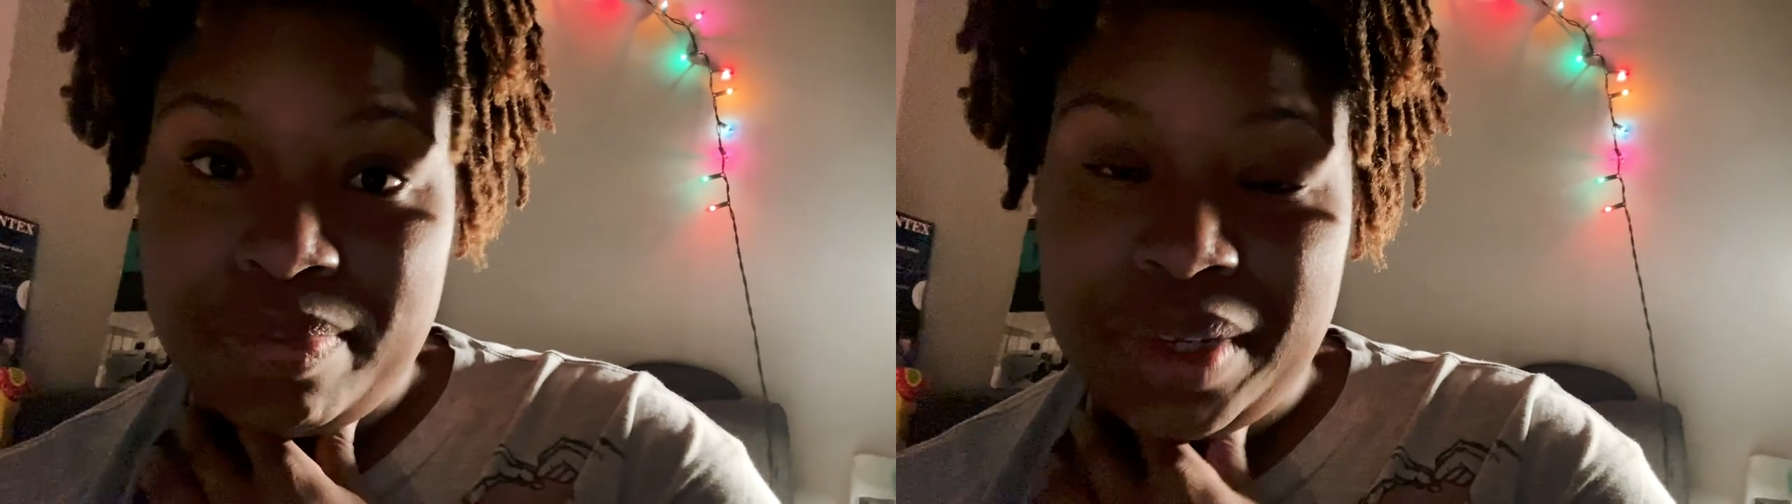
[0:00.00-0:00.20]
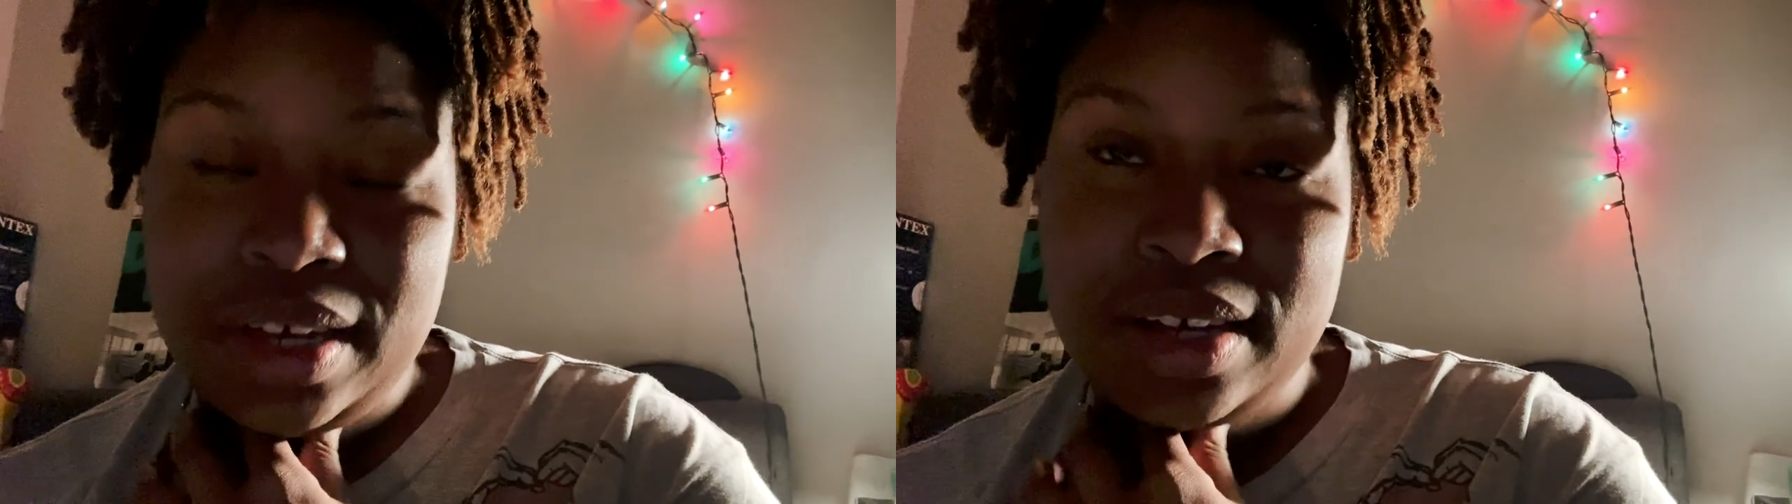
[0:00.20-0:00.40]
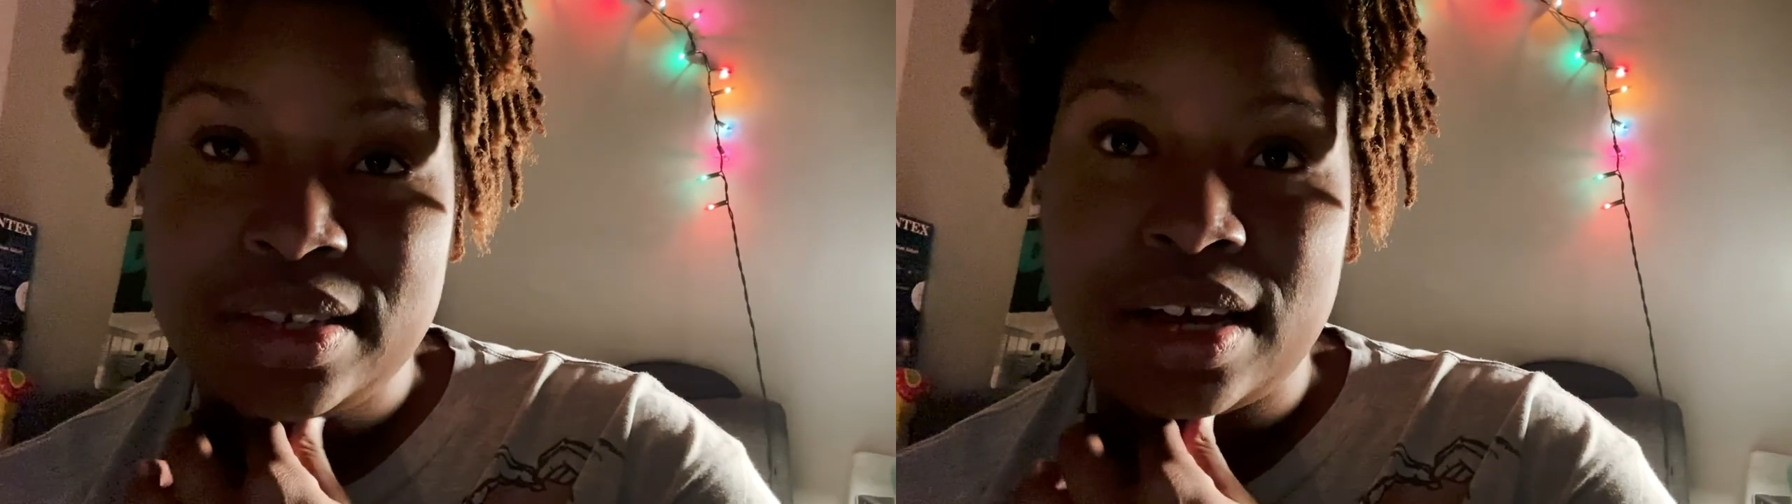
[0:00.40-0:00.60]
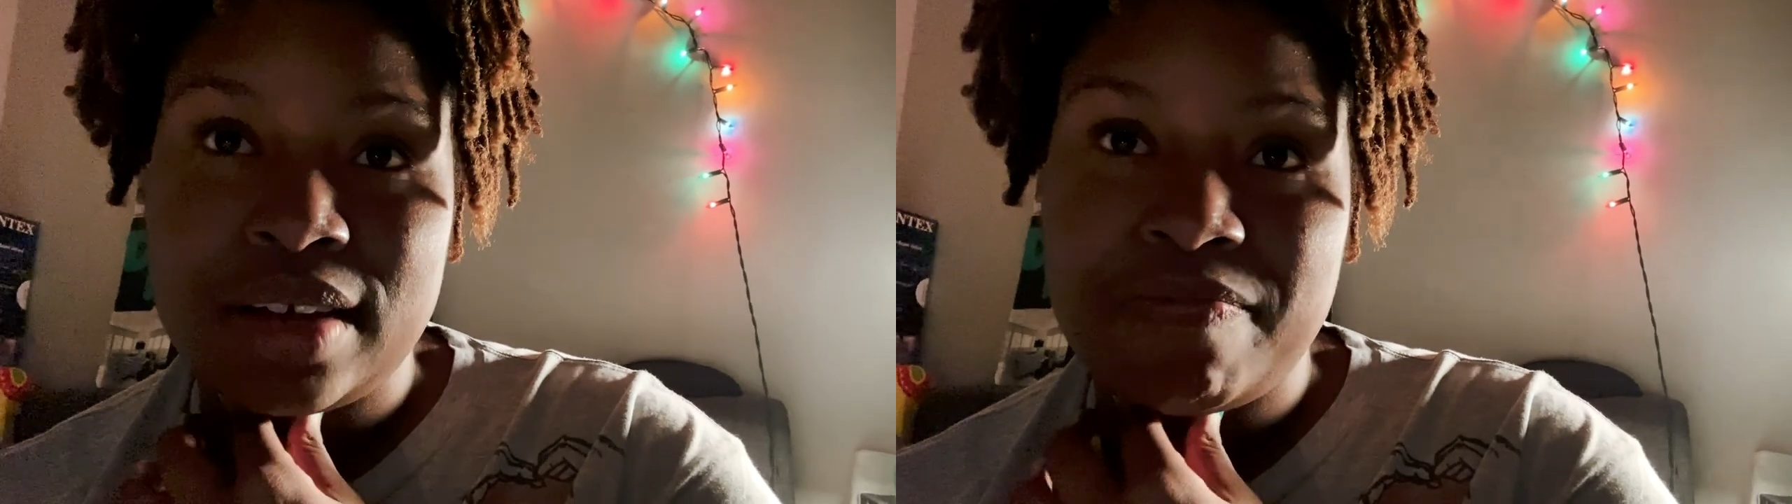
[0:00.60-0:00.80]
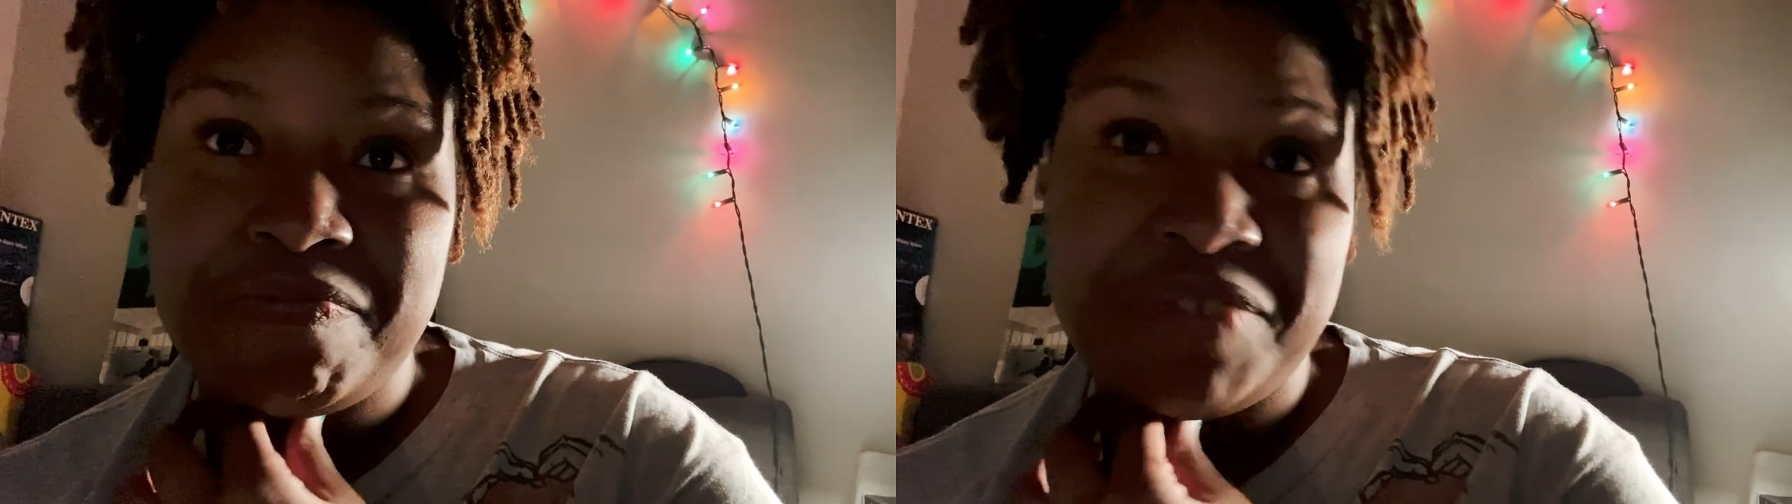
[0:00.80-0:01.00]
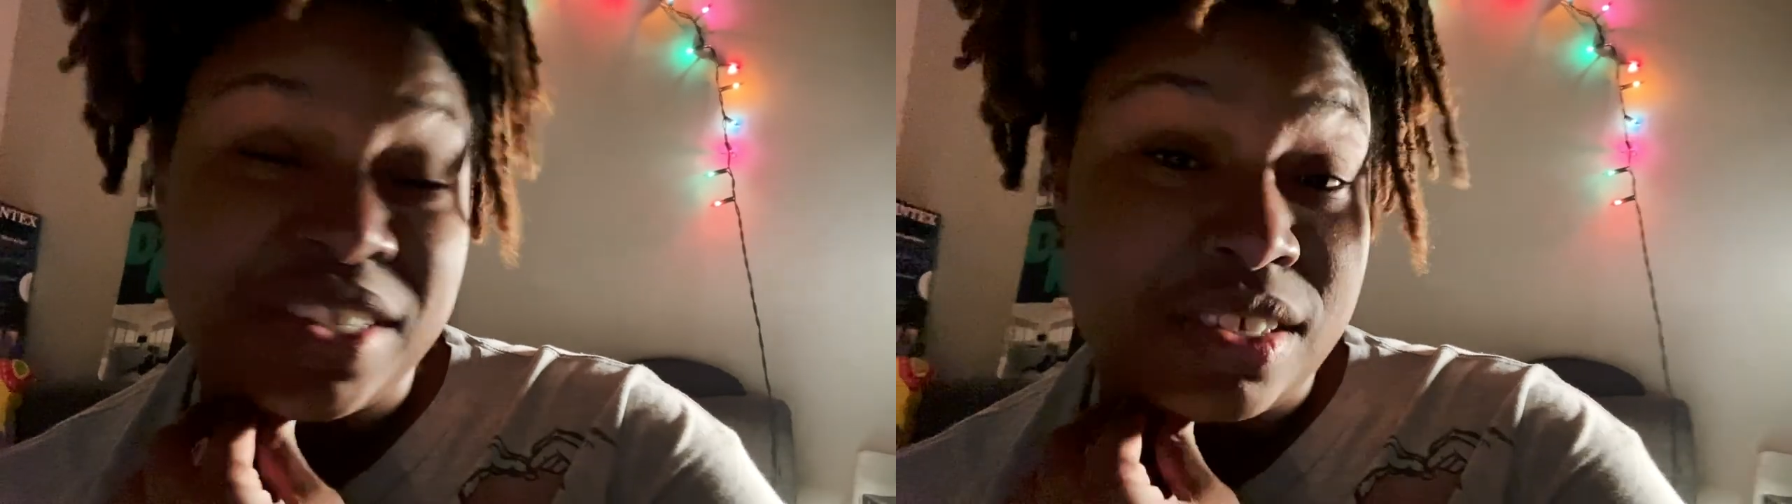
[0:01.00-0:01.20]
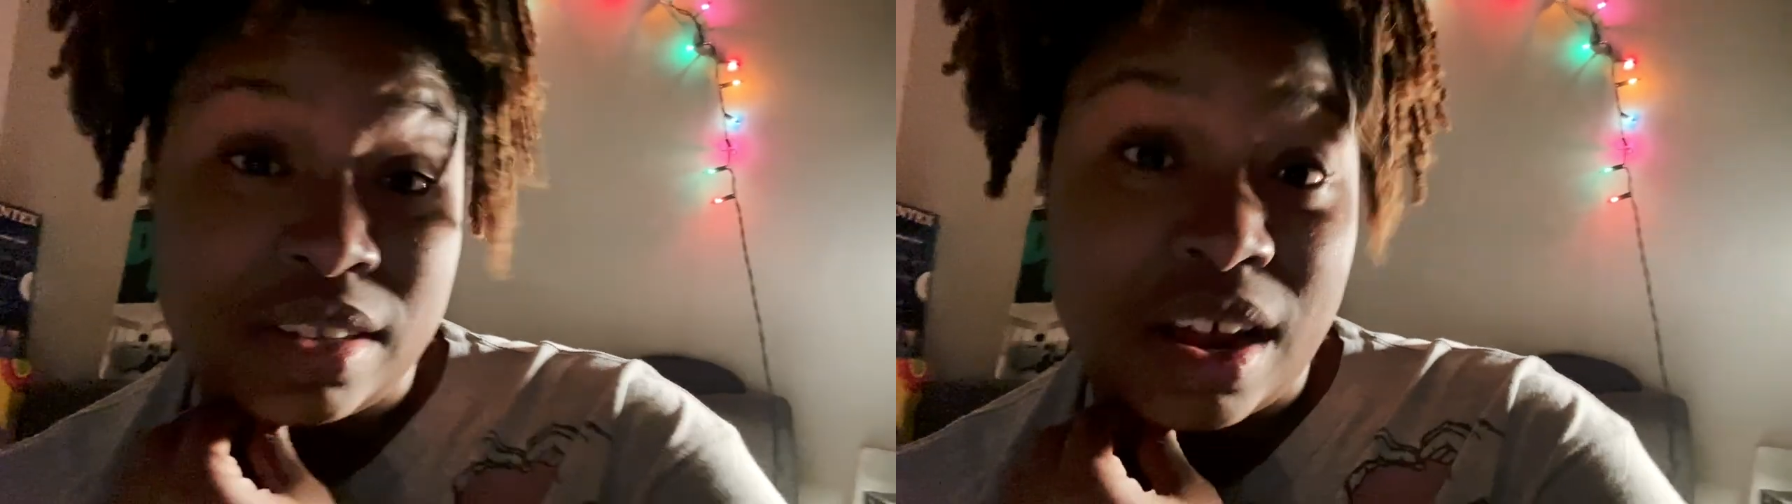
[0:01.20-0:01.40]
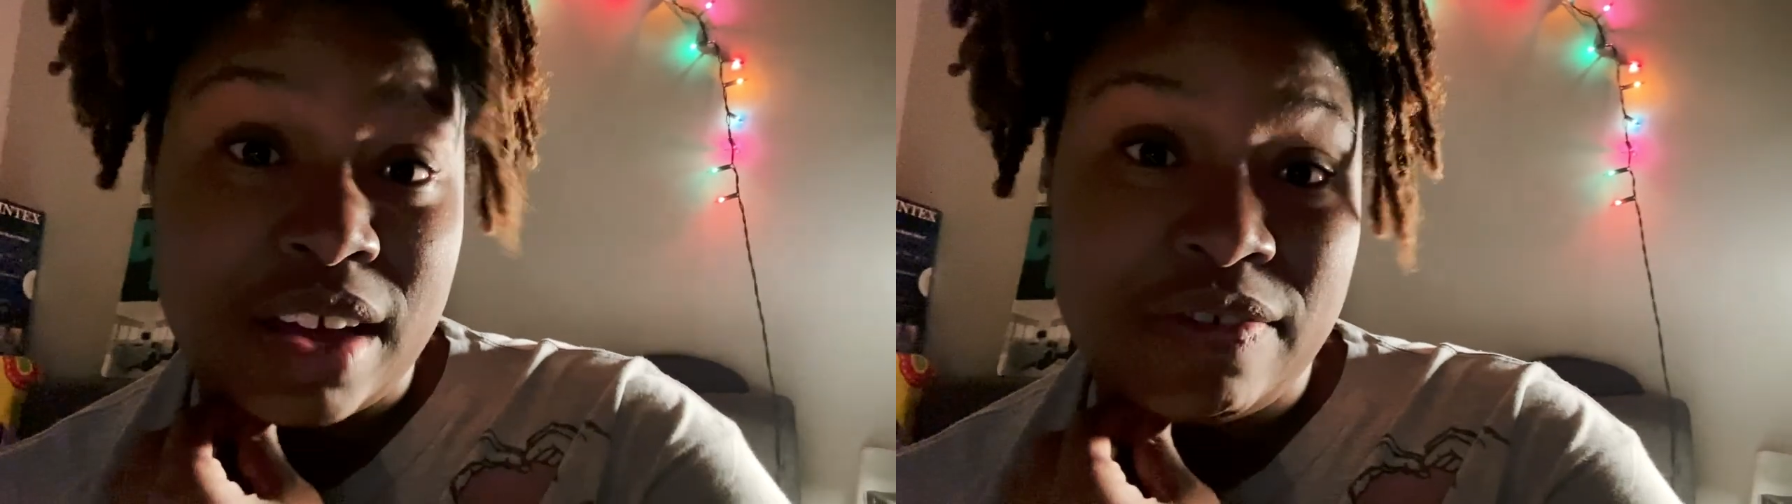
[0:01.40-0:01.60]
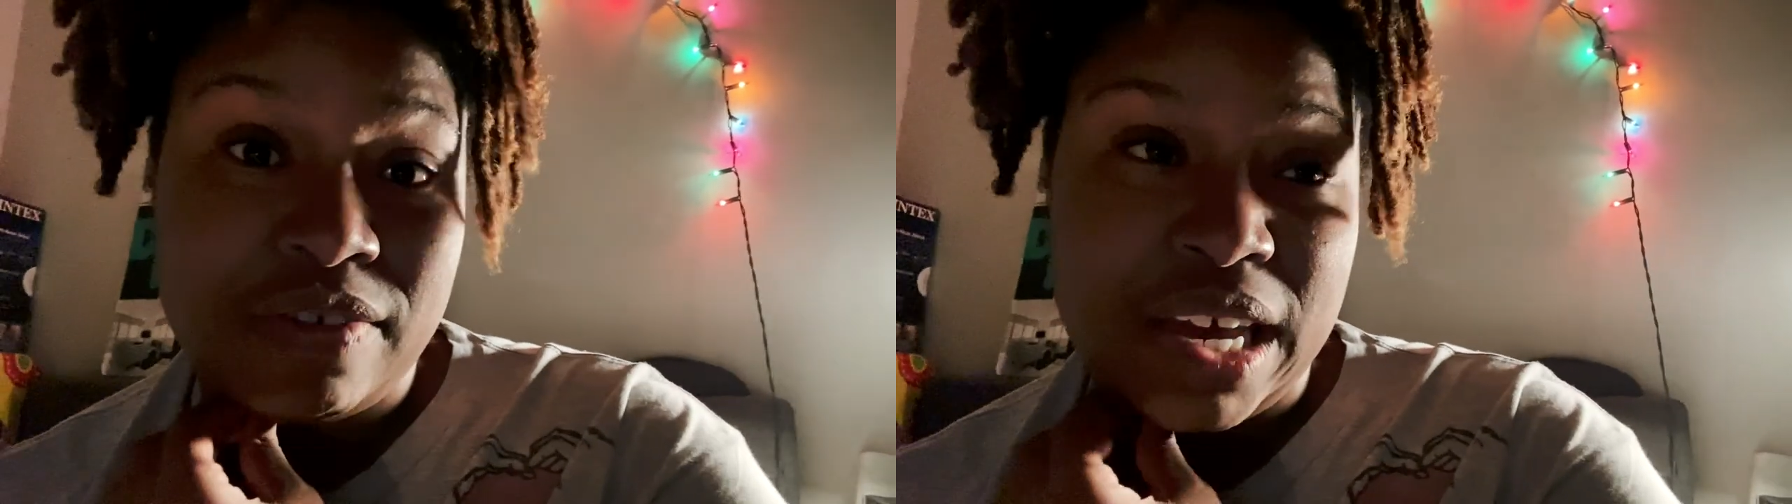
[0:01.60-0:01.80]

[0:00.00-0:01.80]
because this is life.